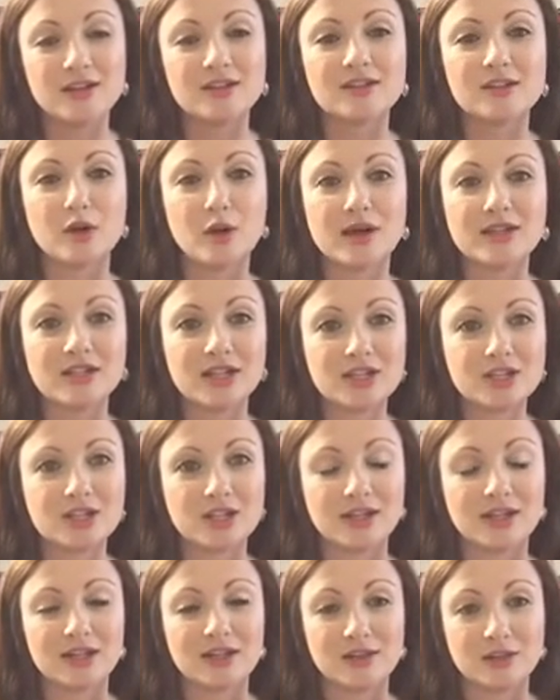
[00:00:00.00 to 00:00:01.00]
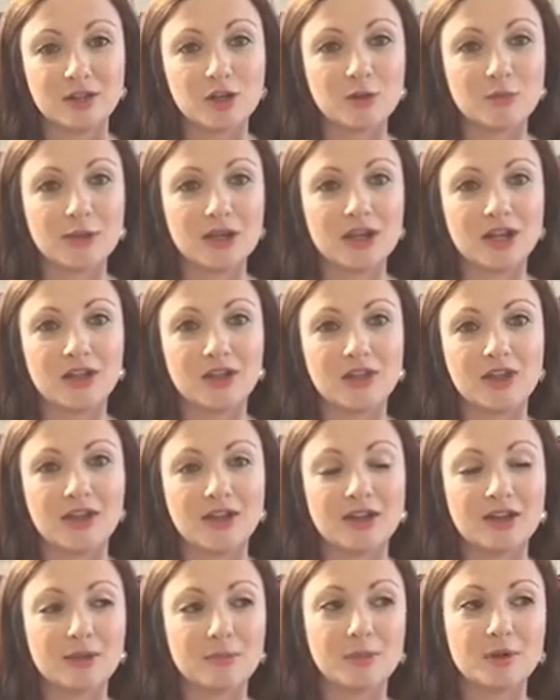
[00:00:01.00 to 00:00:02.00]
So I touched on that a little bit. I
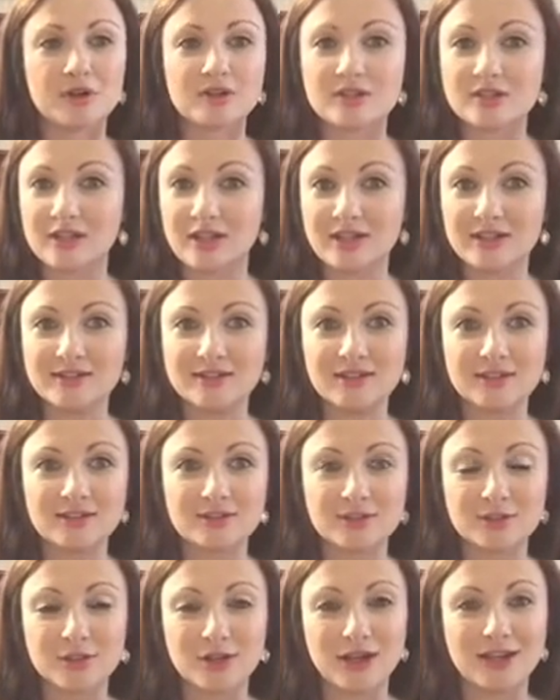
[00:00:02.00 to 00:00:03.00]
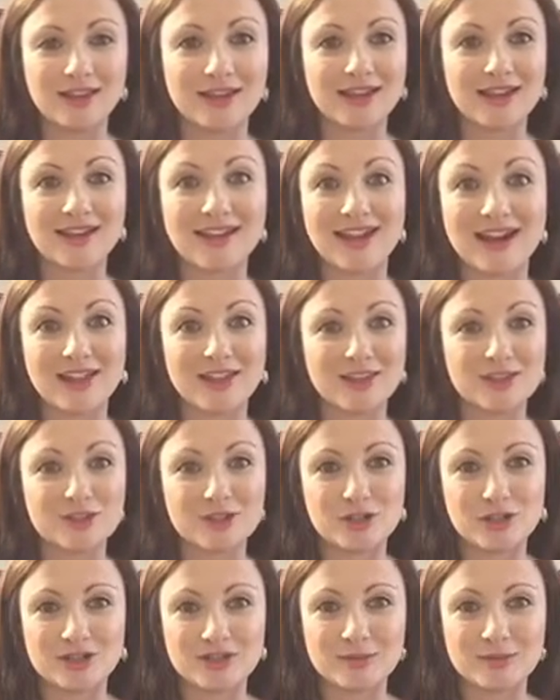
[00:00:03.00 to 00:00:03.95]
think personalized things are great, like a calendar,